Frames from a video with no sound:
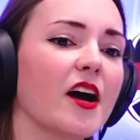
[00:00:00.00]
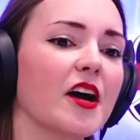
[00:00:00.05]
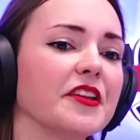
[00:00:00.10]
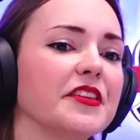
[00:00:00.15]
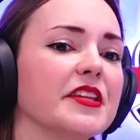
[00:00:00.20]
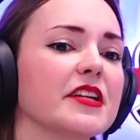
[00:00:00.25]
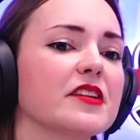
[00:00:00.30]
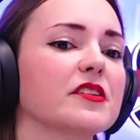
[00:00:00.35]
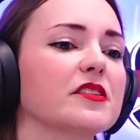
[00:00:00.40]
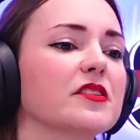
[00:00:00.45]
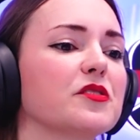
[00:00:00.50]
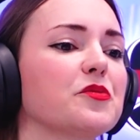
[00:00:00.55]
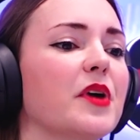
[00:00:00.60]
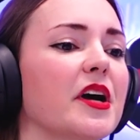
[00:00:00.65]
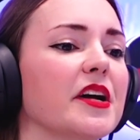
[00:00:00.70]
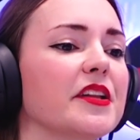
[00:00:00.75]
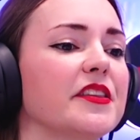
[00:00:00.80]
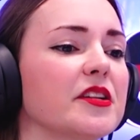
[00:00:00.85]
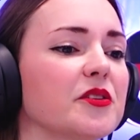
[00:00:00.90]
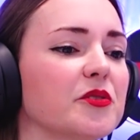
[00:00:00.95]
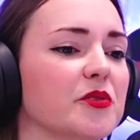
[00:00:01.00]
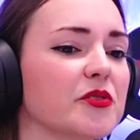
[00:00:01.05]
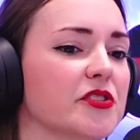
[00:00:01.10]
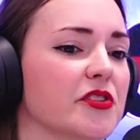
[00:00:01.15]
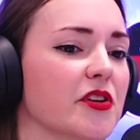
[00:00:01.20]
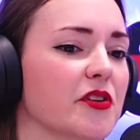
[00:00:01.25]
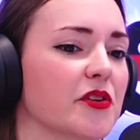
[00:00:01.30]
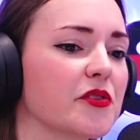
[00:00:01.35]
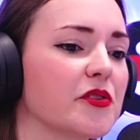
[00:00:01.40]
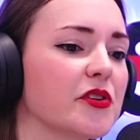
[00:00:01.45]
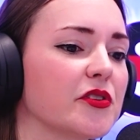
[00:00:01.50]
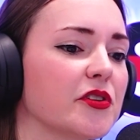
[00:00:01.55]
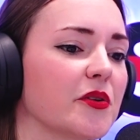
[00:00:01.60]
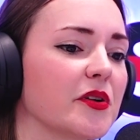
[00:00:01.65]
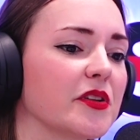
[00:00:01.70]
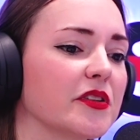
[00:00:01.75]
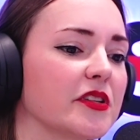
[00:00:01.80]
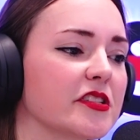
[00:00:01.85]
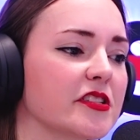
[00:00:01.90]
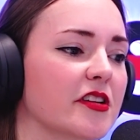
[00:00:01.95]
I think also,
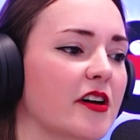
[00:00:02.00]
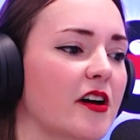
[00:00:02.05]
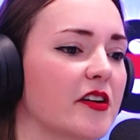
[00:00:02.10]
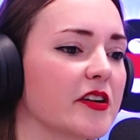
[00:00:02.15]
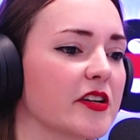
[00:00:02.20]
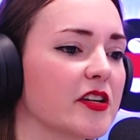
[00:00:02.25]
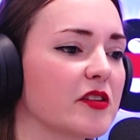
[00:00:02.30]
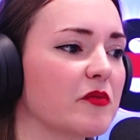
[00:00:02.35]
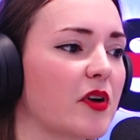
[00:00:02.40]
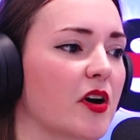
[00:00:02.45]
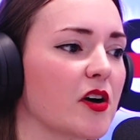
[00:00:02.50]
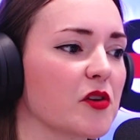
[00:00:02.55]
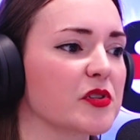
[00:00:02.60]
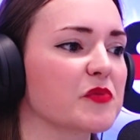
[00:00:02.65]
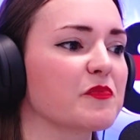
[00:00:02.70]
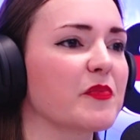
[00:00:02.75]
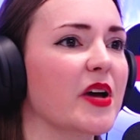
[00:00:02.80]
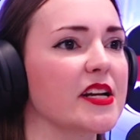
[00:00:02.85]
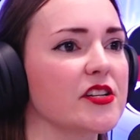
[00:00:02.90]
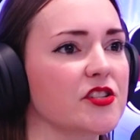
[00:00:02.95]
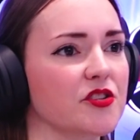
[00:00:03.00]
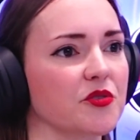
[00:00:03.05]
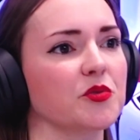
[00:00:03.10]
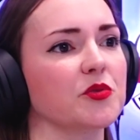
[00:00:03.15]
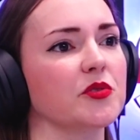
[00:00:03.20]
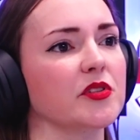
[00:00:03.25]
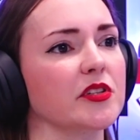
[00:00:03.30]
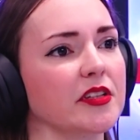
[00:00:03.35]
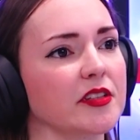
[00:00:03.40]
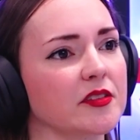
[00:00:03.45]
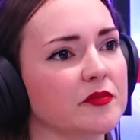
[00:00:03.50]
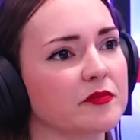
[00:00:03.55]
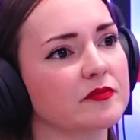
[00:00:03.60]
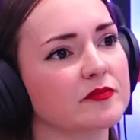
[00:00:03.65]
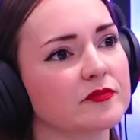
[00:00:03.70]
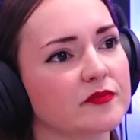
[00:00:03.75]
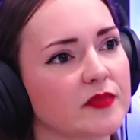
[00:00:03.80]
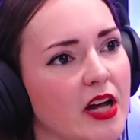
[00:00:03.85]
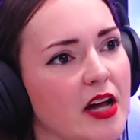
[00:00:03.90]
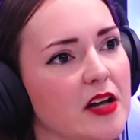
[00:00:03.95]
at the time I was made to order,
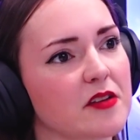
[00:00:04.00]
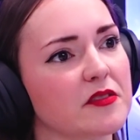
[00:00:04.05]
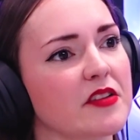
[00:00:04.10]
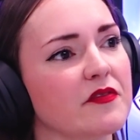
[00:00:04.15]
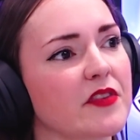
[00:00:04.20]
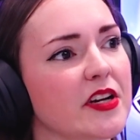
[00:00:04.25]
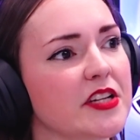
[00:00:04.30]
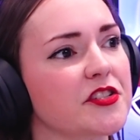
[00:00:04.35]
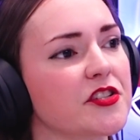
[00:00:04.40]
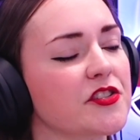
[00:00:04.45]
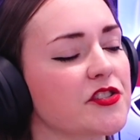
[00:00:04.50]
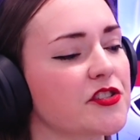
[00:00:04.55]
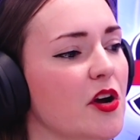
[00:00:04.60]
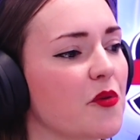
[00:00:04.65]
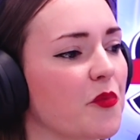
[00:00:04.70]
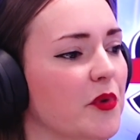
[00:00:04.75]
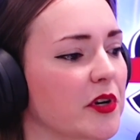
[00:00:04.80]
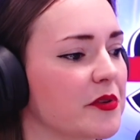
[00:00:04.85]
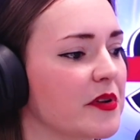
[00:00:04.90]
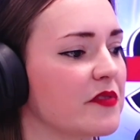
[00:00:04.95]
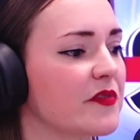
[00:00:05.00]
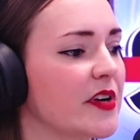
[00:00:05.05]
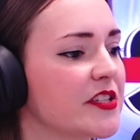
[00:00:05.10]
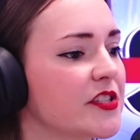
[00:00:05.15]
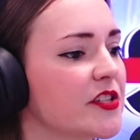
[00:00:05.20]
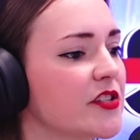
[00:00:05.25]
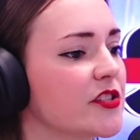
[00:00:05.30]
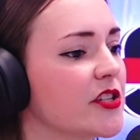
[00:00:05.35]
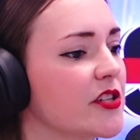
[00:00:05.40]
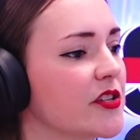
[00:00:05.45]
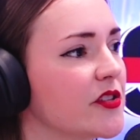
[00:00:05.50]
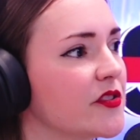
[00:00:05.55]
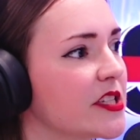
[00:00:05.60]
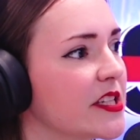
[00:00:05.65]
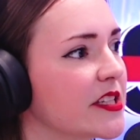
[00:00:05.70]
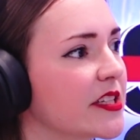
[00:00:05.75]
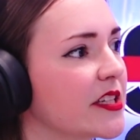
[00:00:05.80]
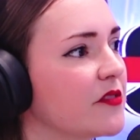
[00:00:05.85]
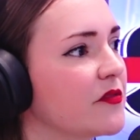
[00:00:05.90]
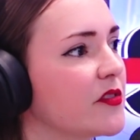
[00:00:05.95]
and investors don't want to invest in you
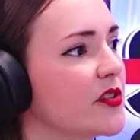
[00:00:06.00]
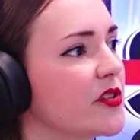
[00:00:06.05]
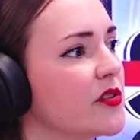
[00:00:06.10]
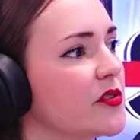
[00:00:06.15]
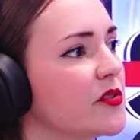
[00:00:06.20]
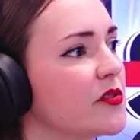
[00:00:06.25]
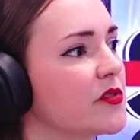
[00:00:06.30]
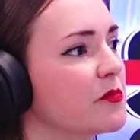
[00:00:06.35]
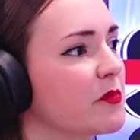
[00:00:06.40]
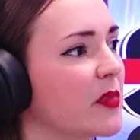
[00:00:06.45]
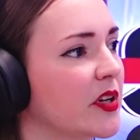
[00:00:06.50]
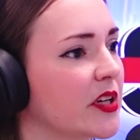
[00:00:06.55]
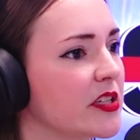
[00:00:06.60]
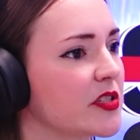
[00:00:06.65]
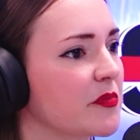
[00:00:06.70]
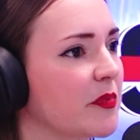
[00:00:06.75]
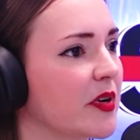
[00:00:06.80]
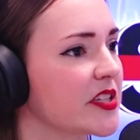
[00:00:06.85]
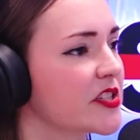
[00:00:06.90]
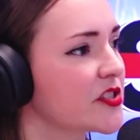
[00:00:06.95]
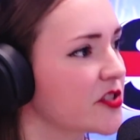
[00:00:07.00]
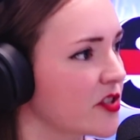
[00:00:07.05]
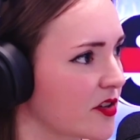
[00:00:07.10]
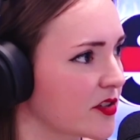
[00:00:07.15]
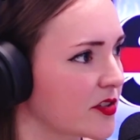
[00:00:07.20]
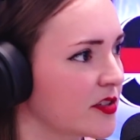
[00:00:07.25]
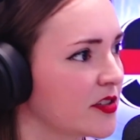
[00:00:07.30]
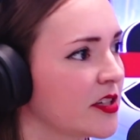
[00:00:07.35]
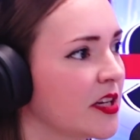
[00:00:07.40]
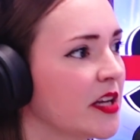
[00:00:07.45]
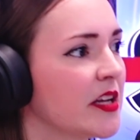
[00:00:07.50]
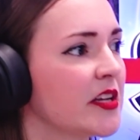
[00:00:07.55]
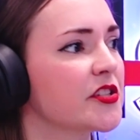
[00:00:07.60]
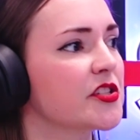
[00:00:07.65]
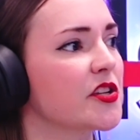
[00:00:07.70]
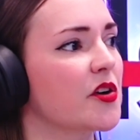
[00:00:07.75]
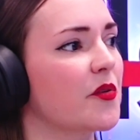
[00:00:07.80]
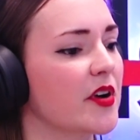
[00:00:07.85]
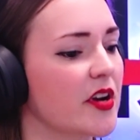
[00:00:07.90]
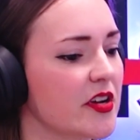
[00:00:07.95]
to give you money to buy stock.
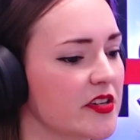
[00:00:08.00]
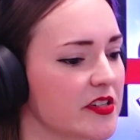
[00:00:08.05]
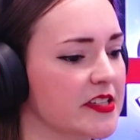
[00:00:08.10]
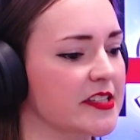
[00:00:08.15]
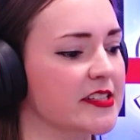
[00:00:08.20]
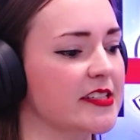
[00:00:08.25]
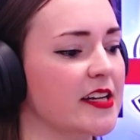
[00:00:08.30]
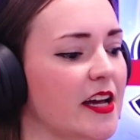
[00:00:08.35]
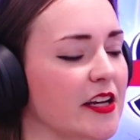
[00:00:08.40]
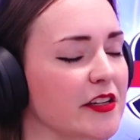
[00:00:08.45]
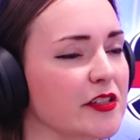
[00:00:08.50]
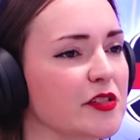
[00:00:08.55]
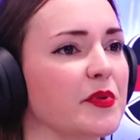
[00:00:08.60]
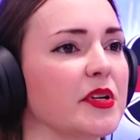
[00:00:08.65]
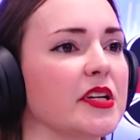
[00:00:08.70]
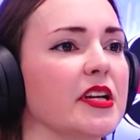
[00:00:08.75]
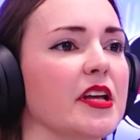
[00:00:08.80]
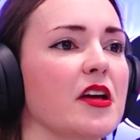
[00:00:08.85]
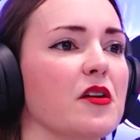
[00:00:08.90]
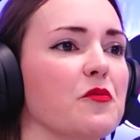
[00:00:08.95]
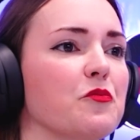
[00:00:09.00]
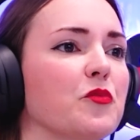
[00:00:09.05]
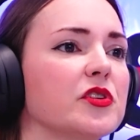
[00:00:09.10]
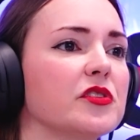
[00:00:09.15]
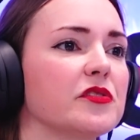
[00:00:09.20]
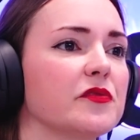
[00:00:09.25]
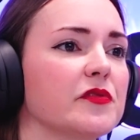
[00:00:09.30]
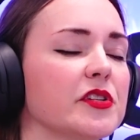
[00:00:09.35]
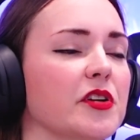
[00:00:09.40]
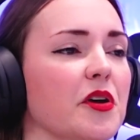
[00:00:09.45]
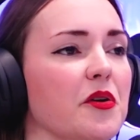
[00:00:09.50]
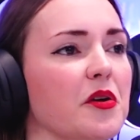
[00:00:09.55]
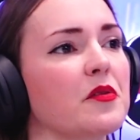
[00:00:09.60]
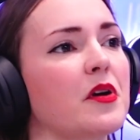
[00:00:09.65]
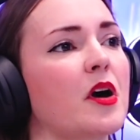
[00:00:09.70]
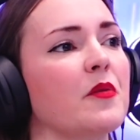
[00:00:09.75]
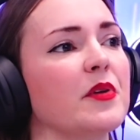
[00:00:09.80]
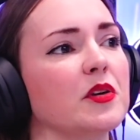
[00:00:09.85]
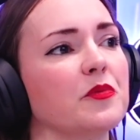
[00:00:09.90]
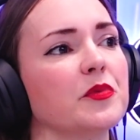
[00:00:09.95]
So I understand, but it would have,
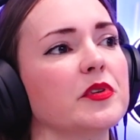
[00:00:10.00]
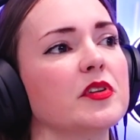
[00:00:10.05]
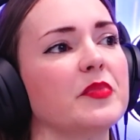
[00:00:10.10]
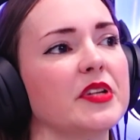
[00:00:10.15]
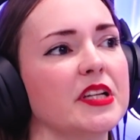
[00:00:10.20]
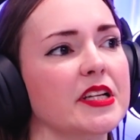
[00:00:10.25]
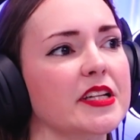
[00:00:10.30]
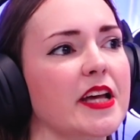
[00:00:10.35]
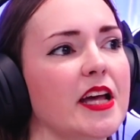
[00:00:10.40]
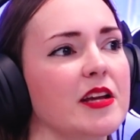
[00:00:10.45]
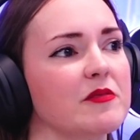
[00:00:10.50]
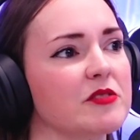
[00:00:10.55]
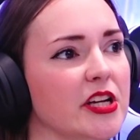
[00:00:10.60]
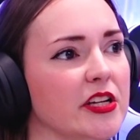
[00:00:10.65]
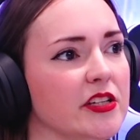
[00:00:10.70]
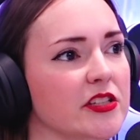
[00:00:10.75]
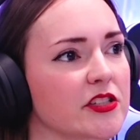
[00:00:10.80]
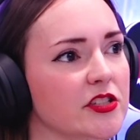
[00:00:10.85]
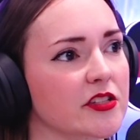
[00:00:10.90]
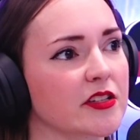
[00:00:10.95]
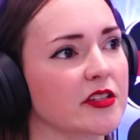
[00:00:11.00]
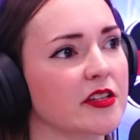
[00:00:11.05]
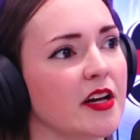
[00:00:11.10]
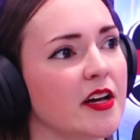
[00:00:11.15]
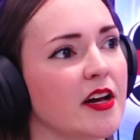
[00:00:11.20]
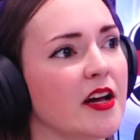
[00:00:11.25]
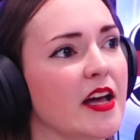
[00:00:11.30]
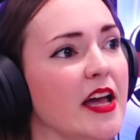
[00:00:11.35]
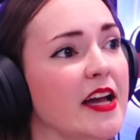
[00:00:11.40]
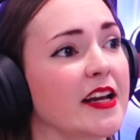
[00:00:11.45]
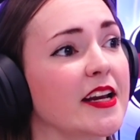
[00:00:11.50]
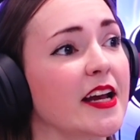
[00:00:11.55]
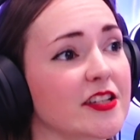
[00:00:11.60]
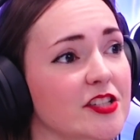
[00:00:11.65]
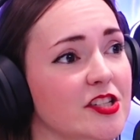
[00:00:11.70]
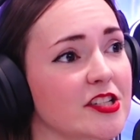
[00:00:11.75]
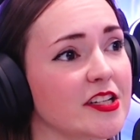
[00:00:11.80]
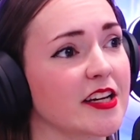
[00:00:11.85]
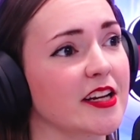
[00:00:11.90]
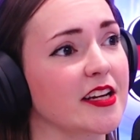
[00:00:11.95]
it would have been a game changer. It
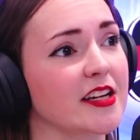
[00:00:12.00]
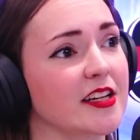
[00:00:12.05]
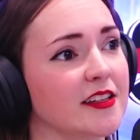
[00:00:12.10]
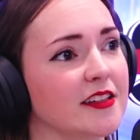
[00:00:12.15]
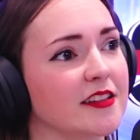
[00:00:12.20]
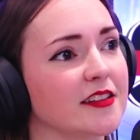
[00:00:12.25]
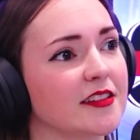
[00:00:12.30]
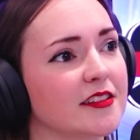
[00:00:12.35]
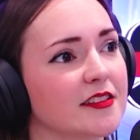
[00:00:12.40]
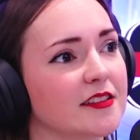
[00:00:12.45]
actually,